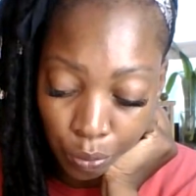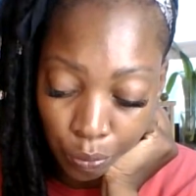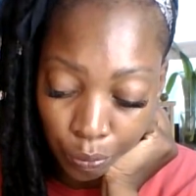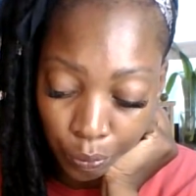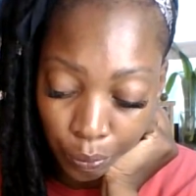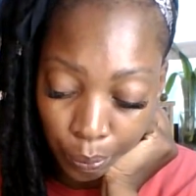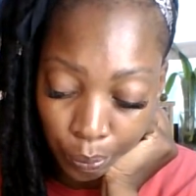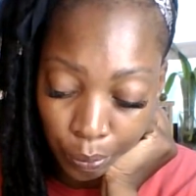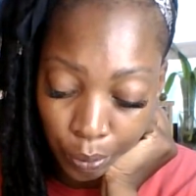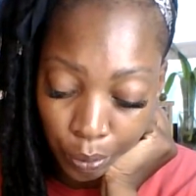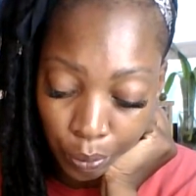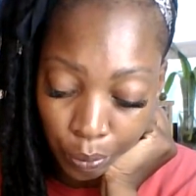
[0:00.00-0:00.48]

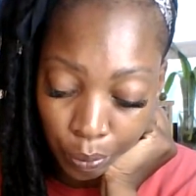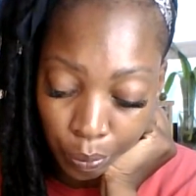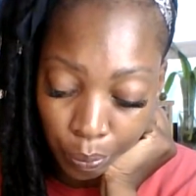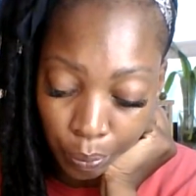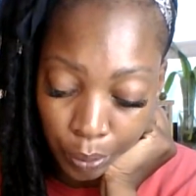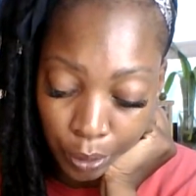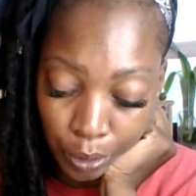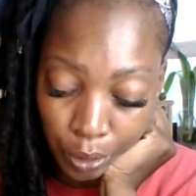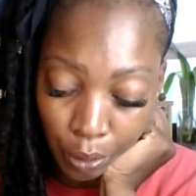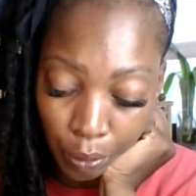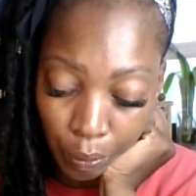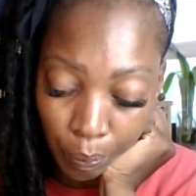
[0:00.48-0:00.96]
from you,
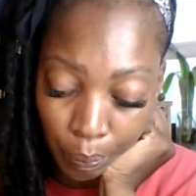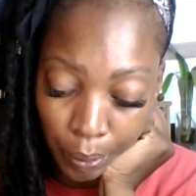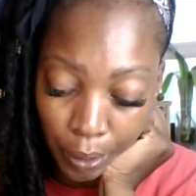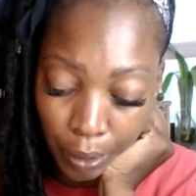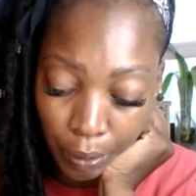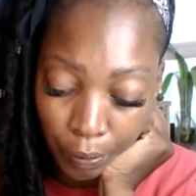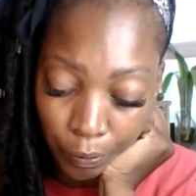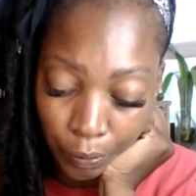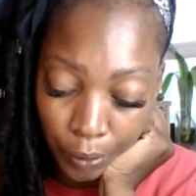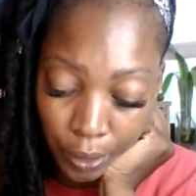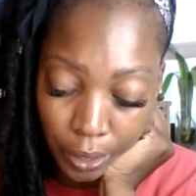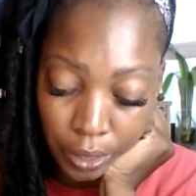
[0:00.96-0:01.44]
but don't be
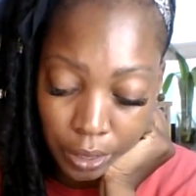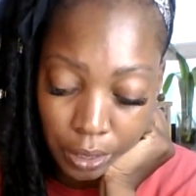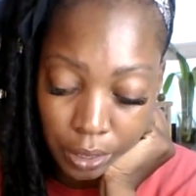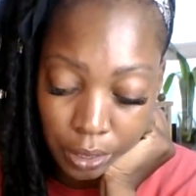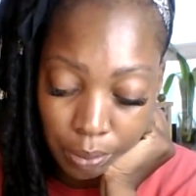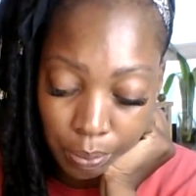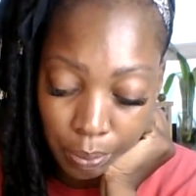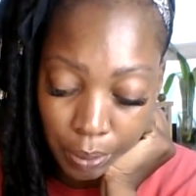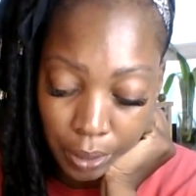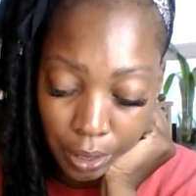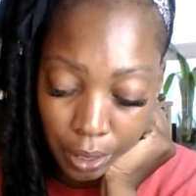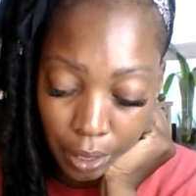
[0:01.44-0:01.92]
afraid to
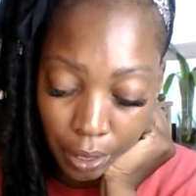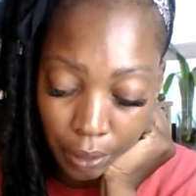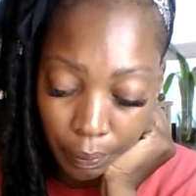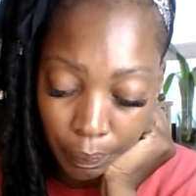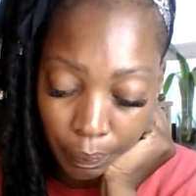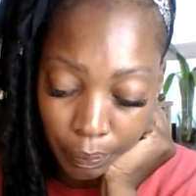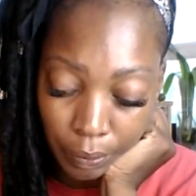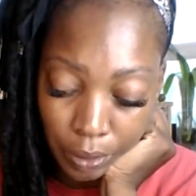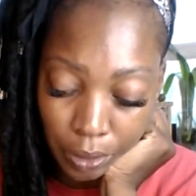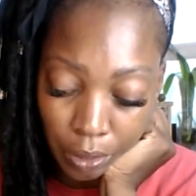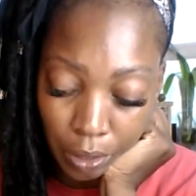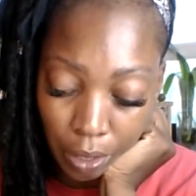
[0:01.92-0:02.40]
speak up.
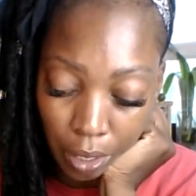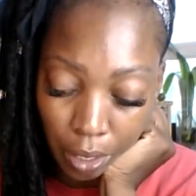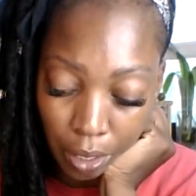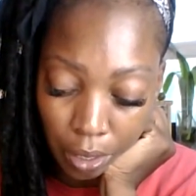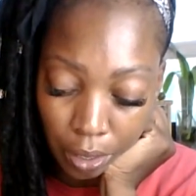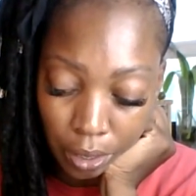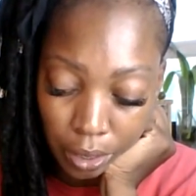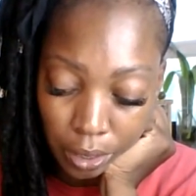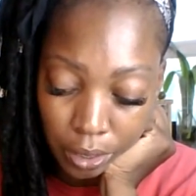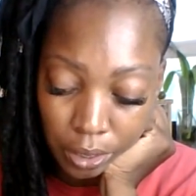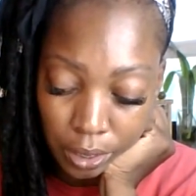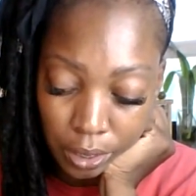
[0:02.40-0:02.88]
Your
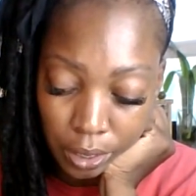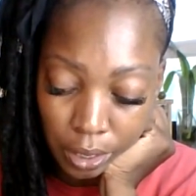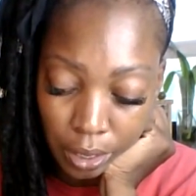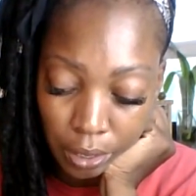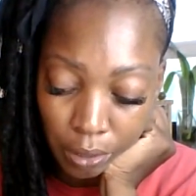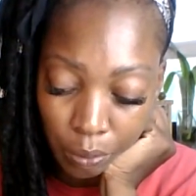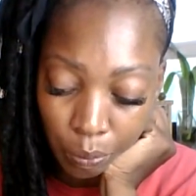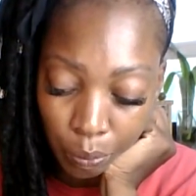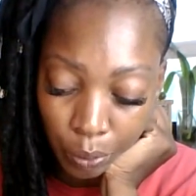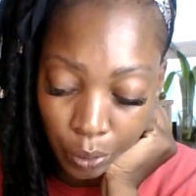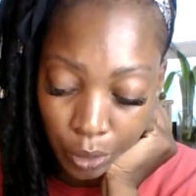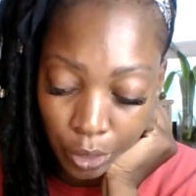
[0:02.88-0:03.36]
honesty
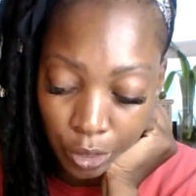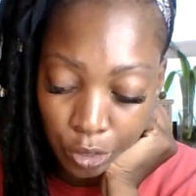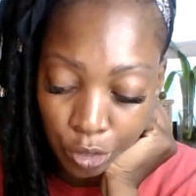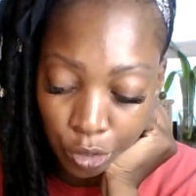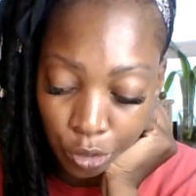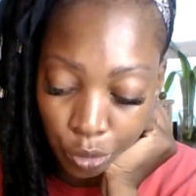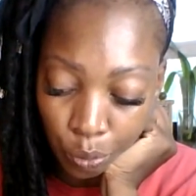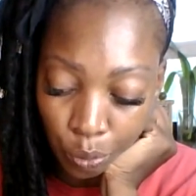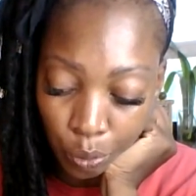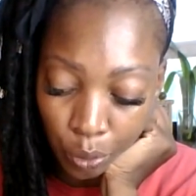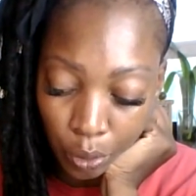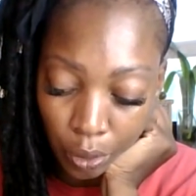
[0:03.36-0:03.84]
will
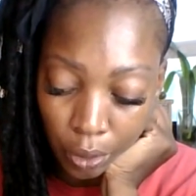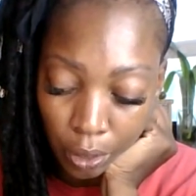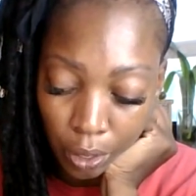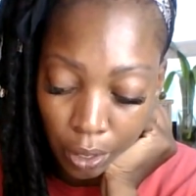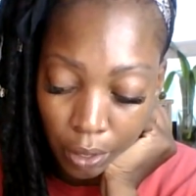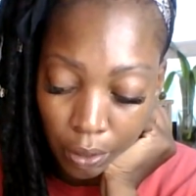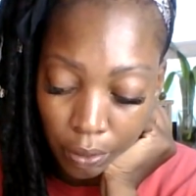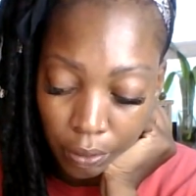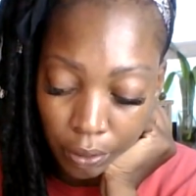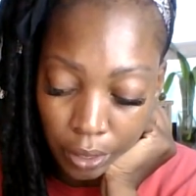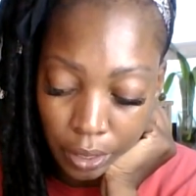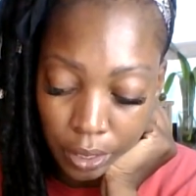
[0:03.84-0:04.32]
ensure
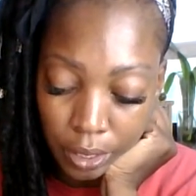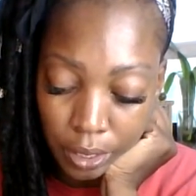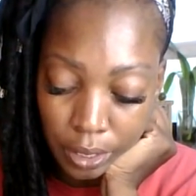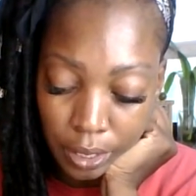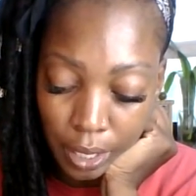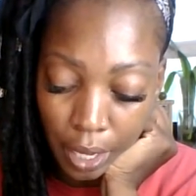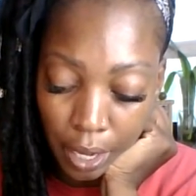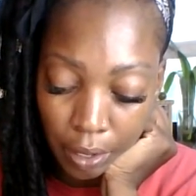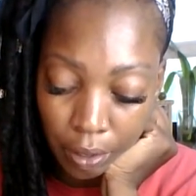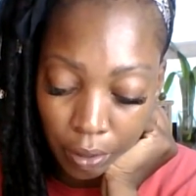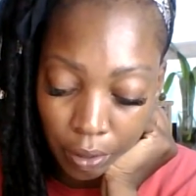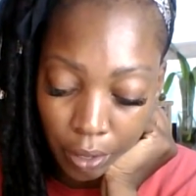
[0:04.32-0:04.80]
the
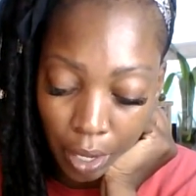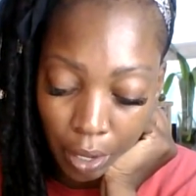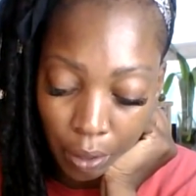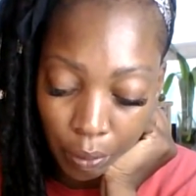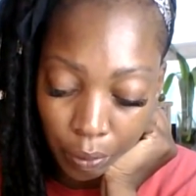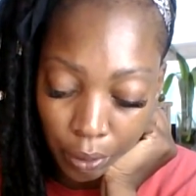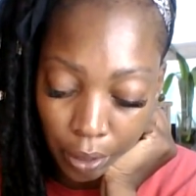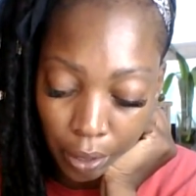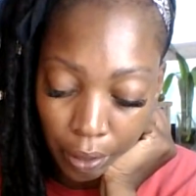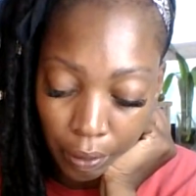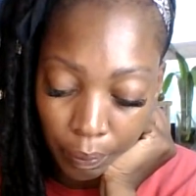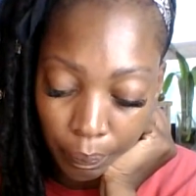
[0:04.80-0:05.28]
desired
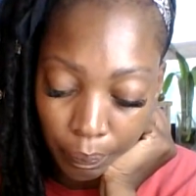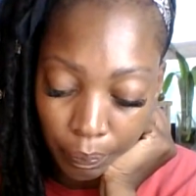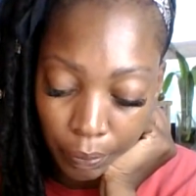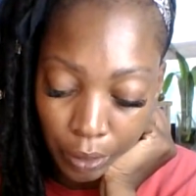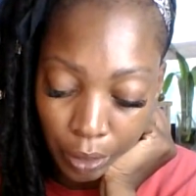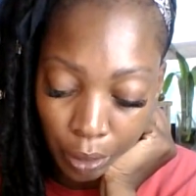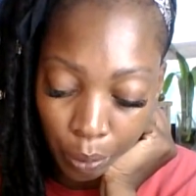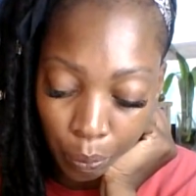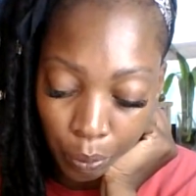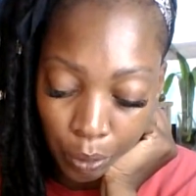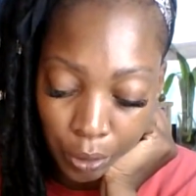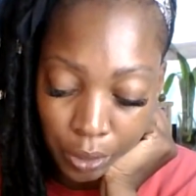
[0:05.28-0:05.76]
outcome.
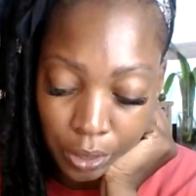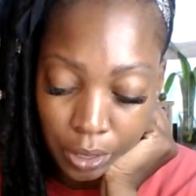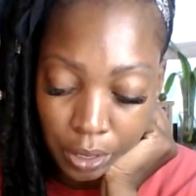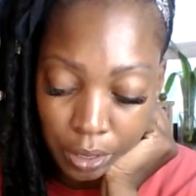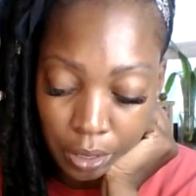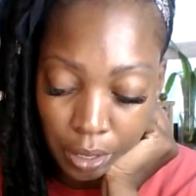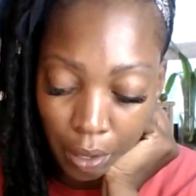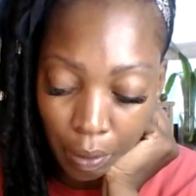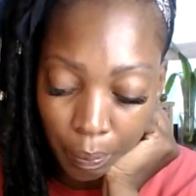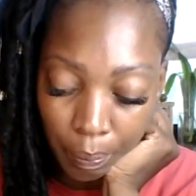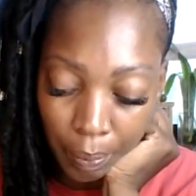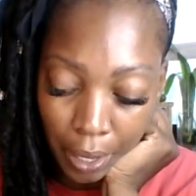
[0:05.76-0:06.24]
The worst is
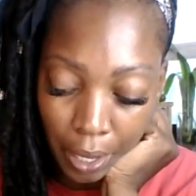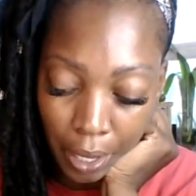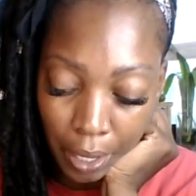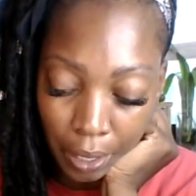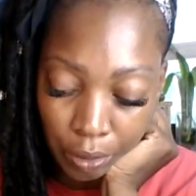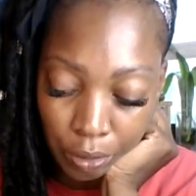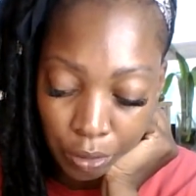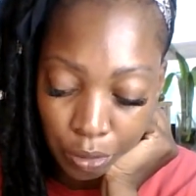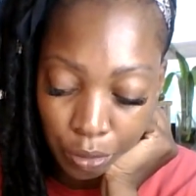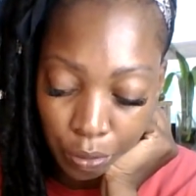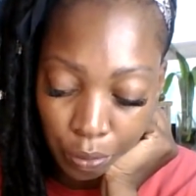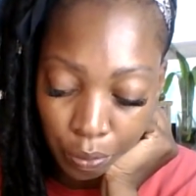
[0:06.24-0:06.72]
now
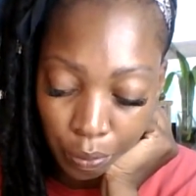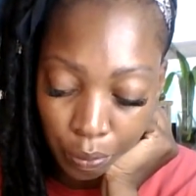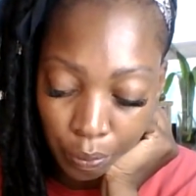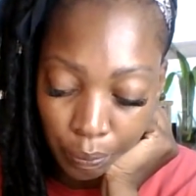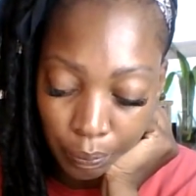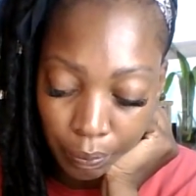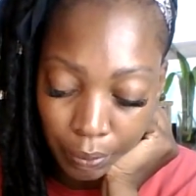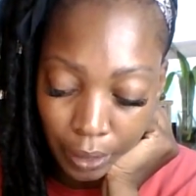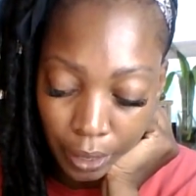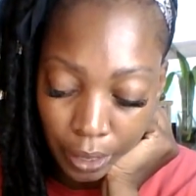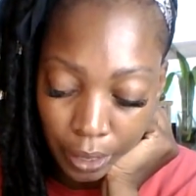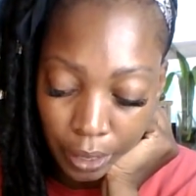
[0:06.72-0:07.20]
behind you,
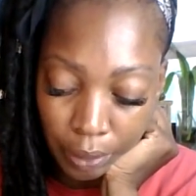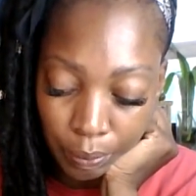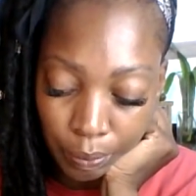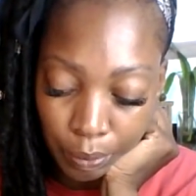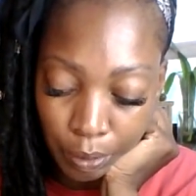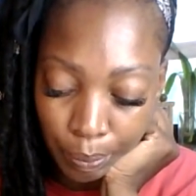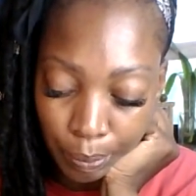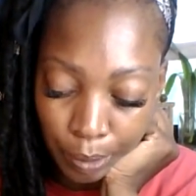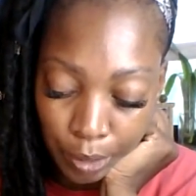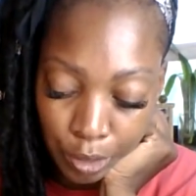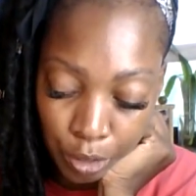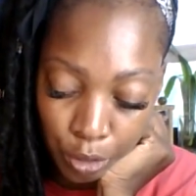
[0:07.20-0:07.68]
Keep your
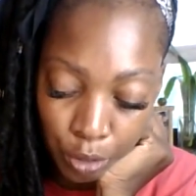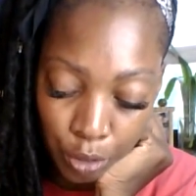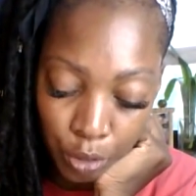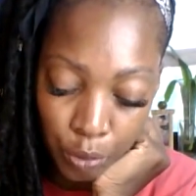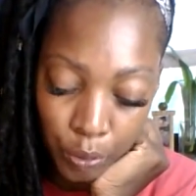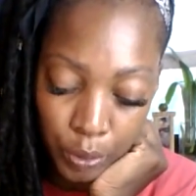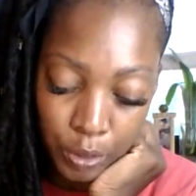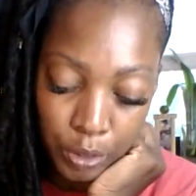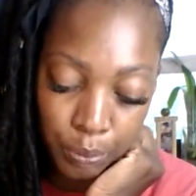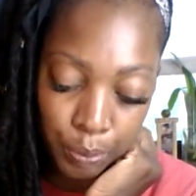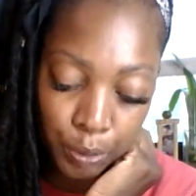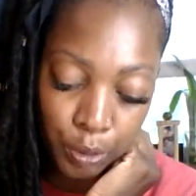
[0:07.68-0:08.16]
material
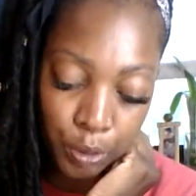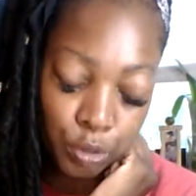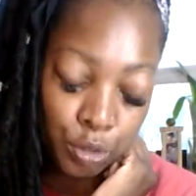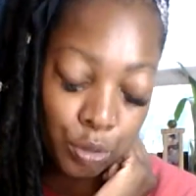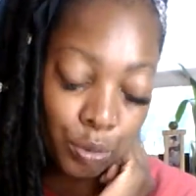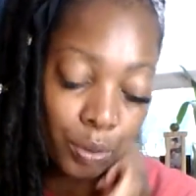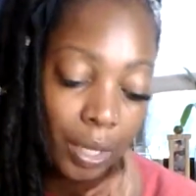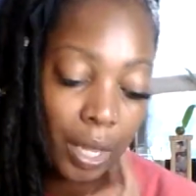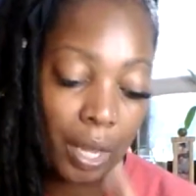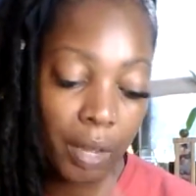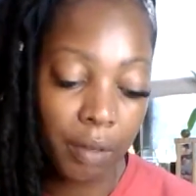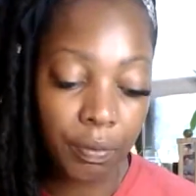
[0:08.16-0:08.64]
and spiritual
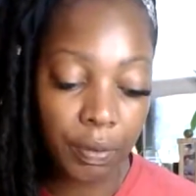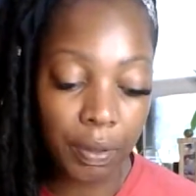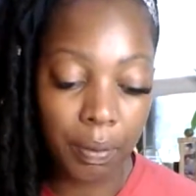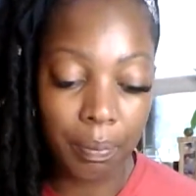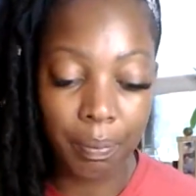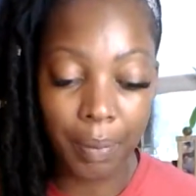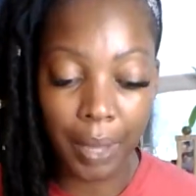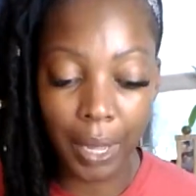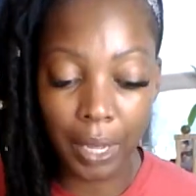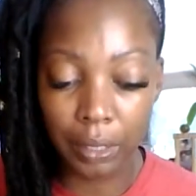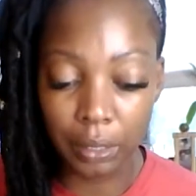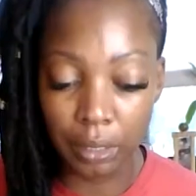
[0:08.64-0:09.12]
life in
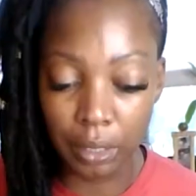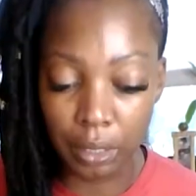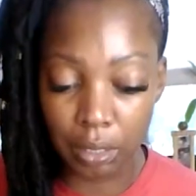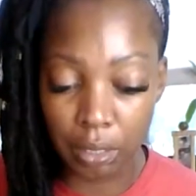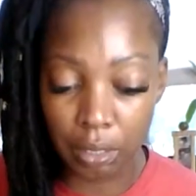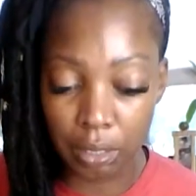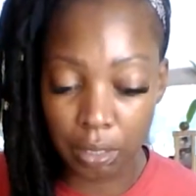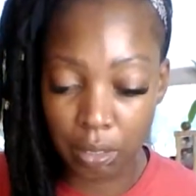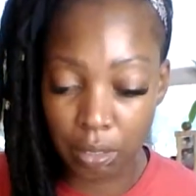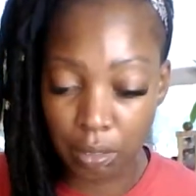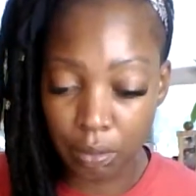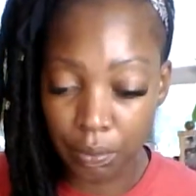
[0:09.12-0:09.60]
balance.